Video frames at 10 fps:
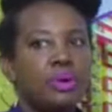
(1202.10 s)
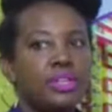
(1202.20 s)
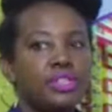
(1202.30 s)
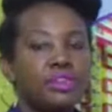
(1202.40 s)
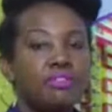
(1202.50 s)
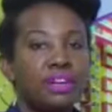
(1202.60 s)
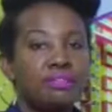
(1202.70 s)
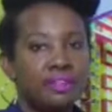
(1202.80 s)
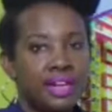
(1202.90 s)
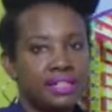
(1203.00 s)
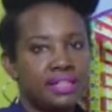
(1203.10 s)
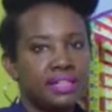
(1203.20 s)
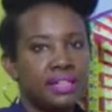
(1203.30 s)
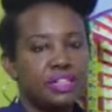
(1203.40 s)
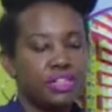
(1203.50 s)
points of
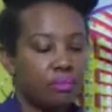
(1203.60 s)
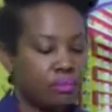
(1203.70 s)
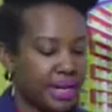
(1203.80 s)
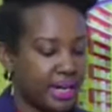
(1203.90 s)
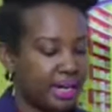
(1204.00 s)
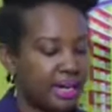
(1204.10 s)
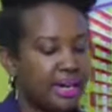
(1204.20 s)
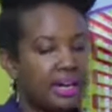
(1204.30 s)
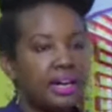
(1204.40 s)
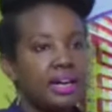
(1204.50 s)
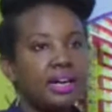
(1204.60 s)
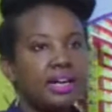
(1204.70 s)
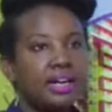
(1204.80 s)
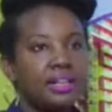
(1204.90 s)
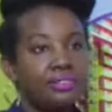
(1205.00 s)
advice that your banker,
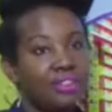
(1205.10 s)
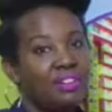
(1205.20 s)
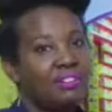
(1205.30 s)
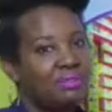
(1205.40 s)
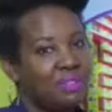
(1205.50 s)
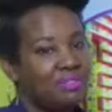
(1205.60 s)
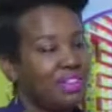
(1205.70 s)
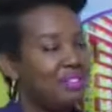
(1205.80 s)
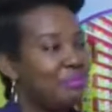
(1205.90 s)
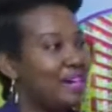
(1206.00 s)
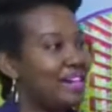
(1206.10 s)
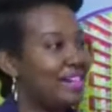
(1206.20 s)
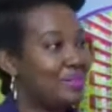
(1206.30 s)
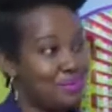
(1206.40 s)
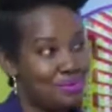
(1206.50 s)
if you have a
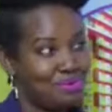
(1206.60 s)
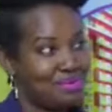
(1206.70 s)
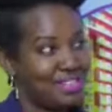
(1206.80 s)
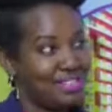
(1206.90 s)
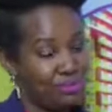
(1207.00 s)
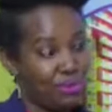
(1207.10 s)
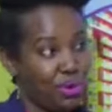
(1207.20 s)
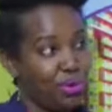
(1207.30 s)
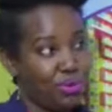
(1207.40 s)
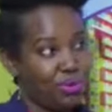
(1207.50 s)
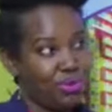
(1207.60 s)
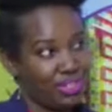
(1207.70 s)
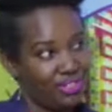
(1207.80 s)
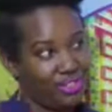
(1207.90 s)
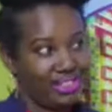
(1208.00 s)
banker who is for you,
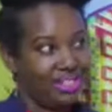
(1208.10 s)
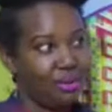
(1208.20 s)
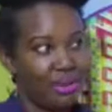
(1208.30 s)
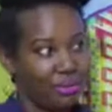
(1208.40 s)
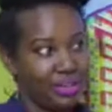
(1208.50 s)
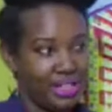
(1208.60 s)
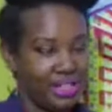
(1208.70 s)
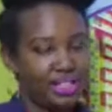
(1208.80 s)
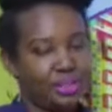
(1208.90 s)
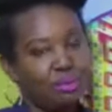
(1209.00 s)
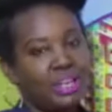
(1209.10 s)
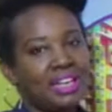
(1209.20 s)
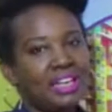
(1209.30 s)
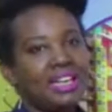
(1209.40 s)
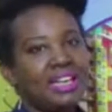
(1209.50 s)
not the one who's lending you
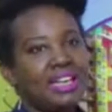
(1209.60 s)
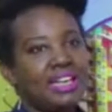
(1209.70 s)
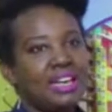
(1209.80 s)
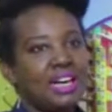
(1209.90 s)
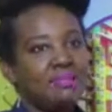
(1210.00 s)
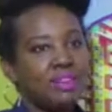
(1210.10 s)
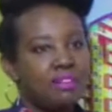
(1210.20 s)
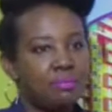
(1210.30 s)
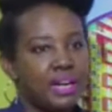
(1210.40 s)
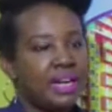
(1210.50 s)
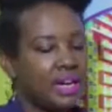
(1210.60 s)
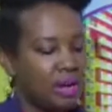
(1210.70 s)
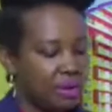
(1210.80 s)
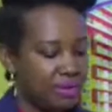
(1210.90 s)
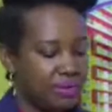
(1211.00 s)
money. If you have a banker,
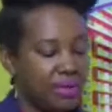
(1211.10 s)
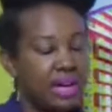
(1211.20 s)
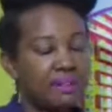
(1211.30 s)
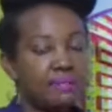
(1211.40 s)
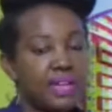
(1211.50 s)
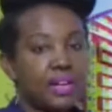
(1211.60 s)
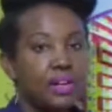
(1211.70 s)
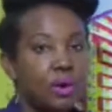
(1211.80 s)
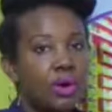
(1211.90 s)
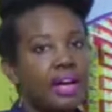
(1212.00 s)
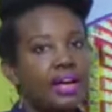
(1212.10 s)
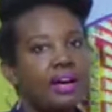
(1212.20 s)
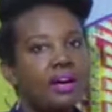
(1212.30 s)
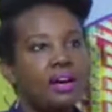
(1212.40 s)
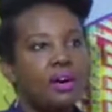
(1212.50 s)
or if you have a
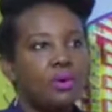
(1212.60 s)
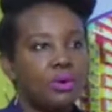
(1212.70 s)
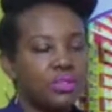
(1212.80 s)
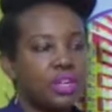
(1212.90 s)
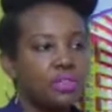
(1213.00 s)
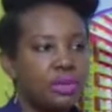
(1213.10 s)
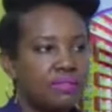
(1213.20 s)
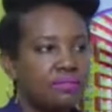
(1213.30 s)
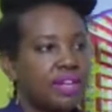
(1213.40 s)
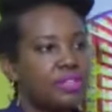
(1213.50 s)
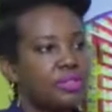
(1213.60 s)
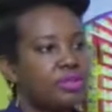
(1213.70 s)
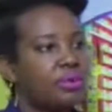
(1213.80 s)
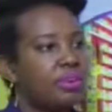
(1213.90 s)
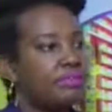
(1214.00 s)
lawyer who is going to advise
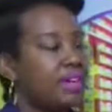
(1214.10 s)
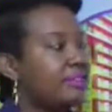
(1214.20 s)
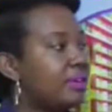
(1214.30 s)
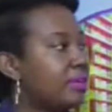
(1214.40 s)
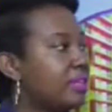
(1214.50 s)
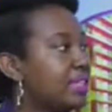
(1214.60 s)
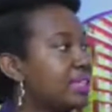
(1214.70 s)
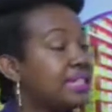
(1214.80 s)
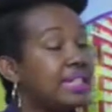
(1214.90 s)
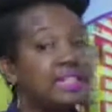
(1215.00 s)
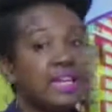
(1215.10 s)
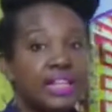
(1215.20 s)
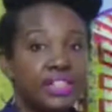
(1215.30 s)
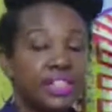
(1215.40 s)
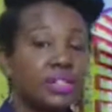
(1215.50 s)
you, or if you have a real estate
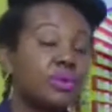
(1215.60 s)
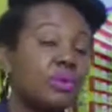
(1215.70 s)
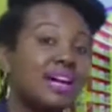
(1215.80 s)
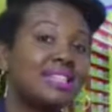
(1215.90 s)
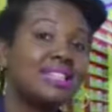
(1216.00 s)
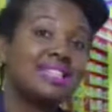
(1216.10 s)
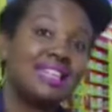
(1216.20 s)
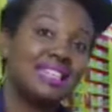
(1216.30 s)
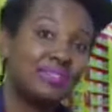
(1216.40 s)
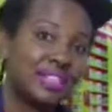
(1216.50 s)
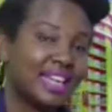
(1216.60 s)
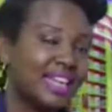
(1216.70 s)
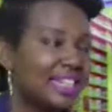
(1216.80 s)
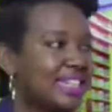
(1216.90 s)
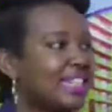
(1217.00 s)
agent who has a
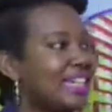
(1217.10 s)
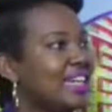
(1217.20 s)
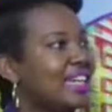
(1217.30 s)
certificate,